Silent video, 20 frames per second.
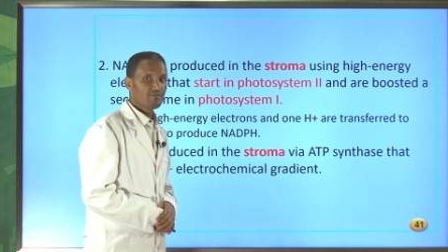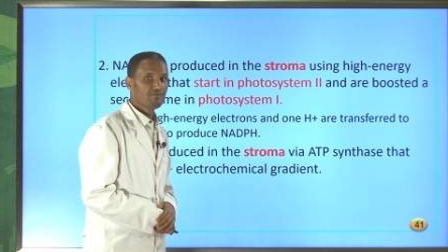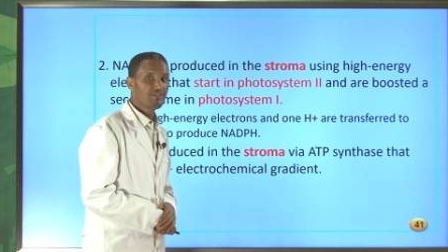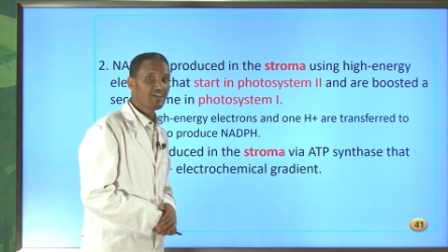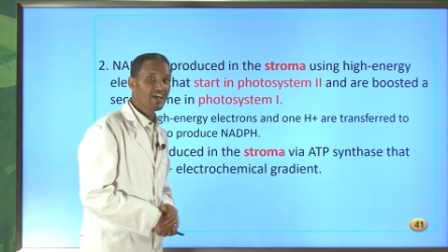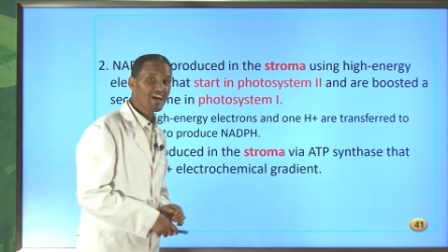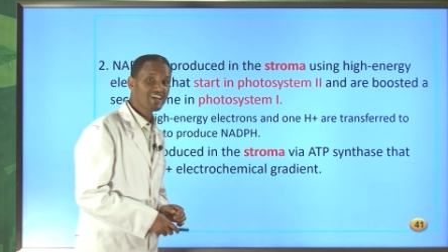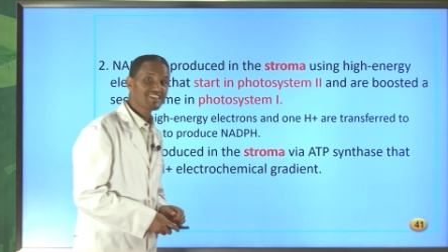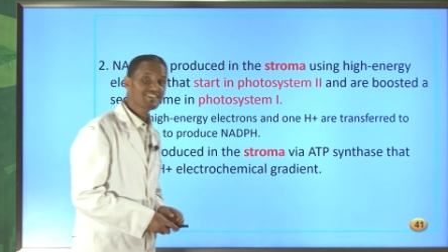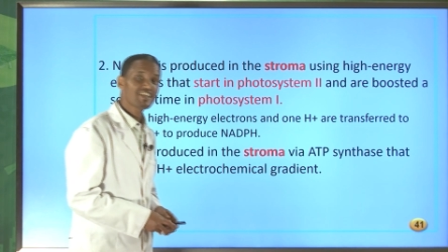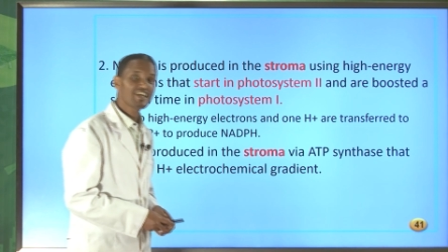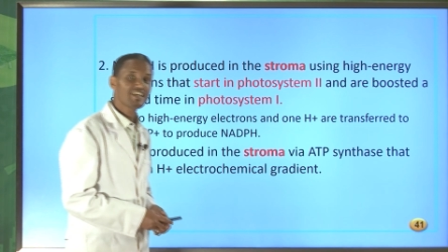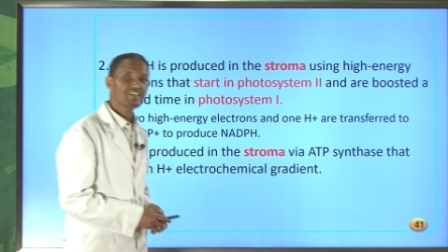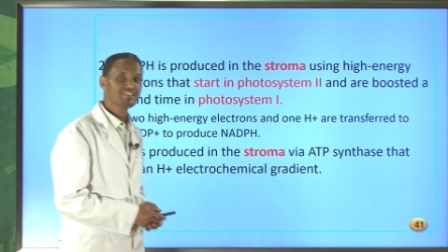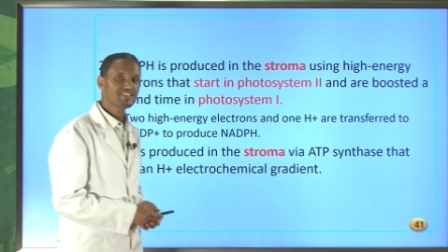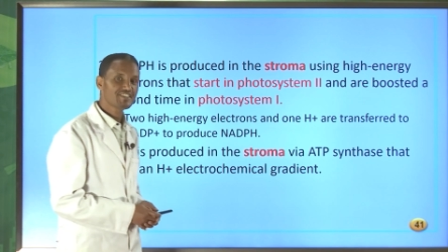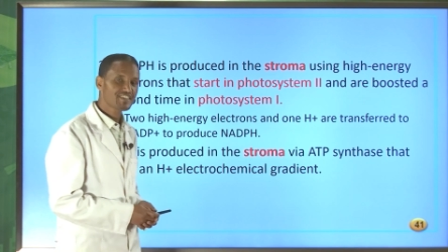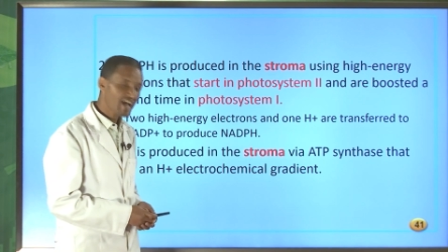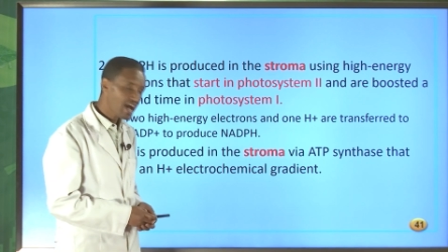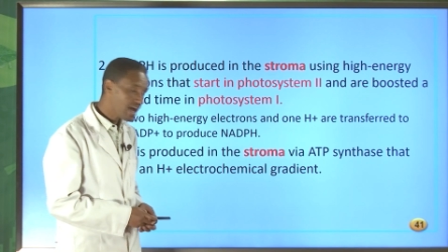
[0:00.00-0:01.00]
they are the
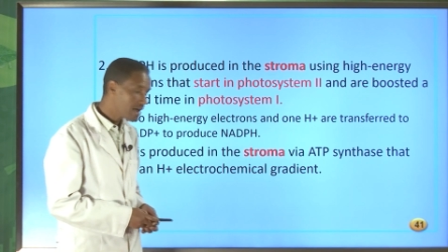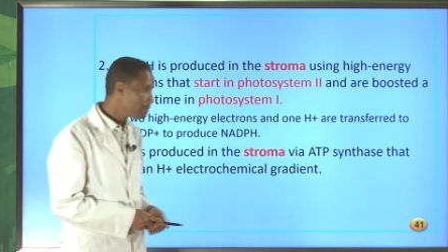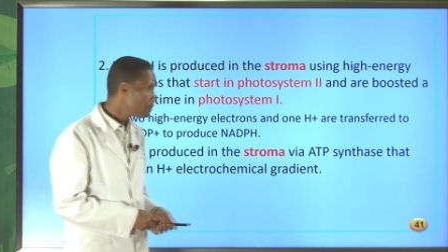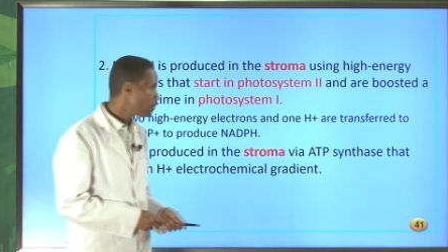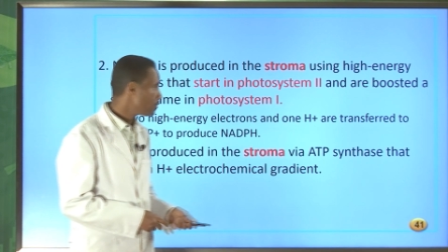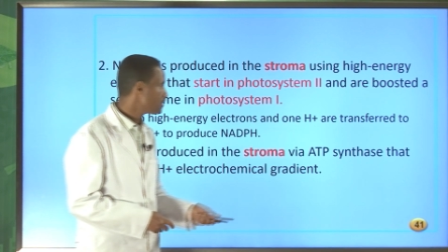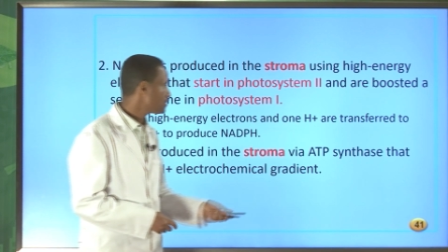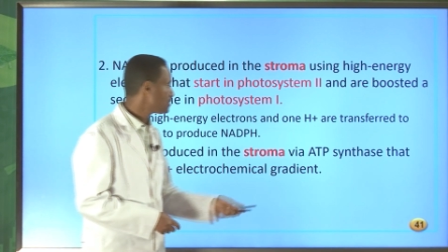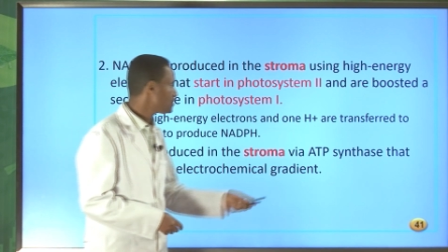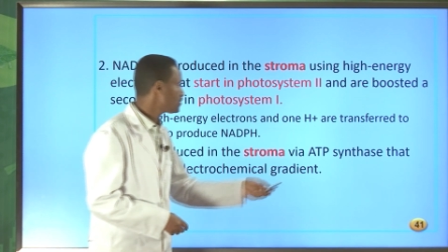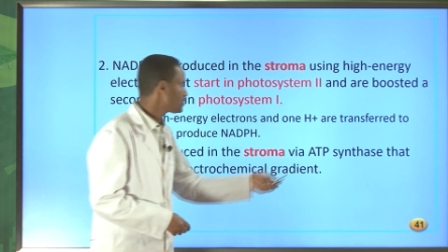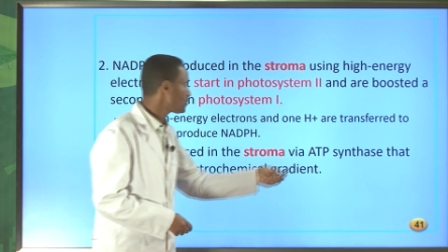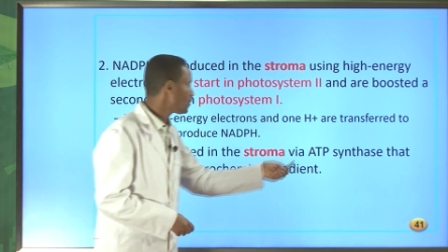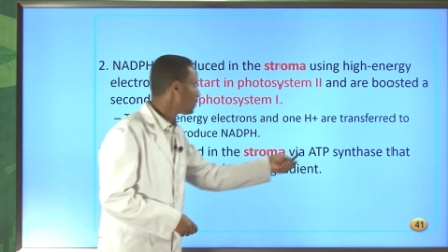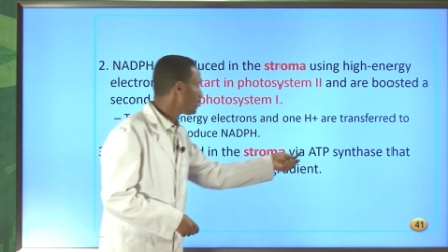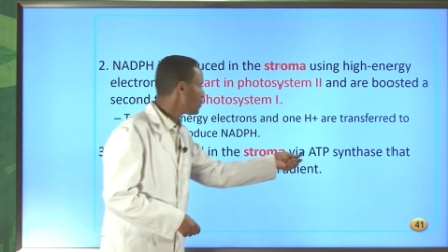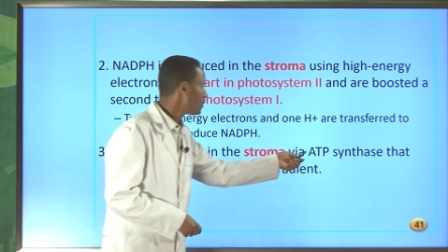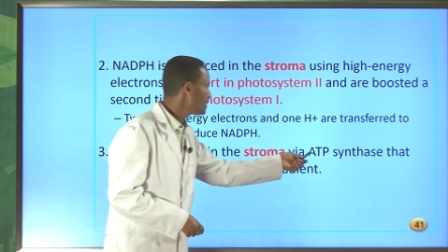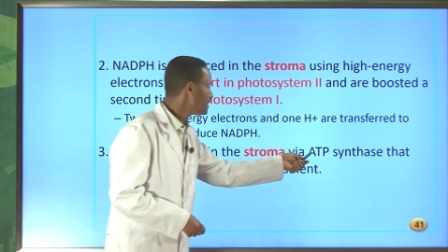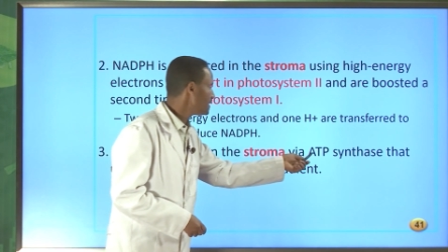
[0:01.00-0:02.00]
enzyme which is
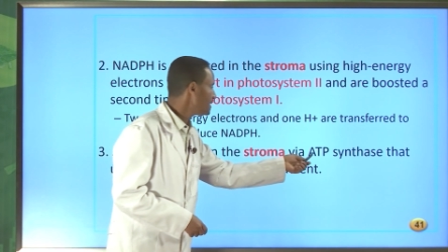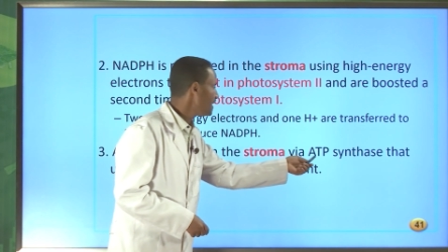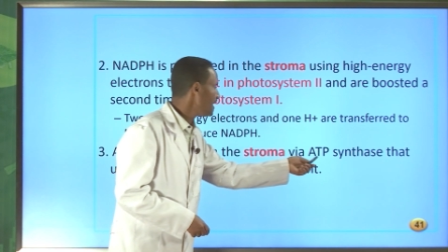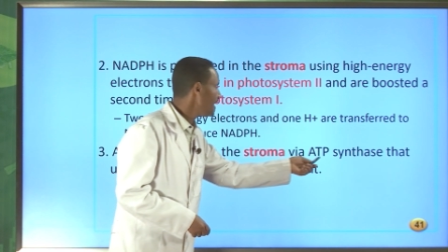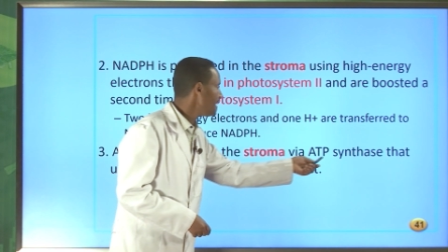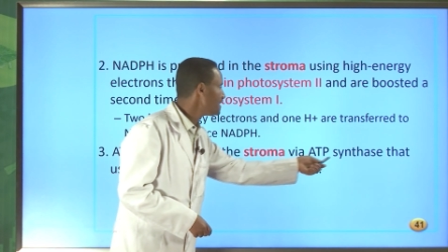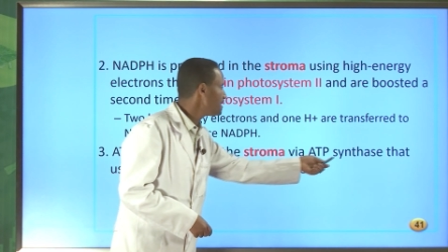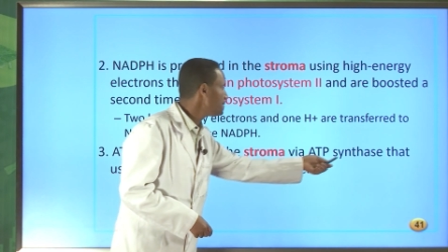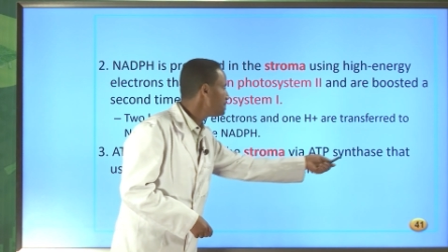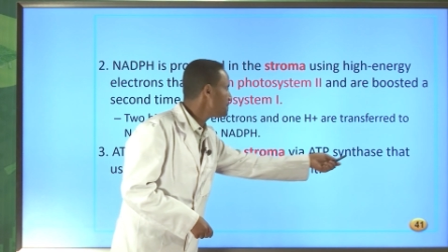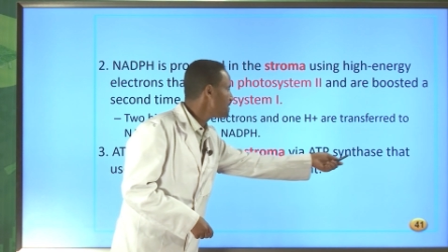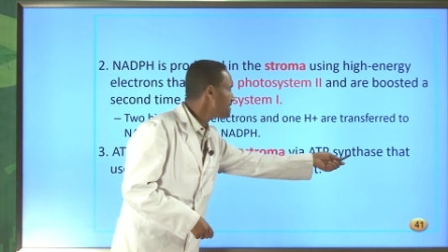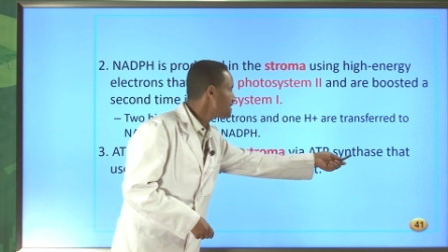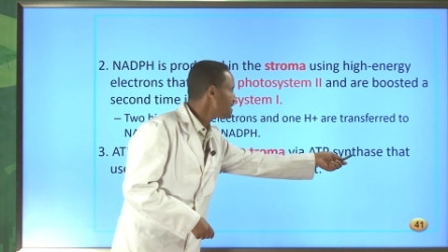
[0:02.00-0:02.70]
so-called ATP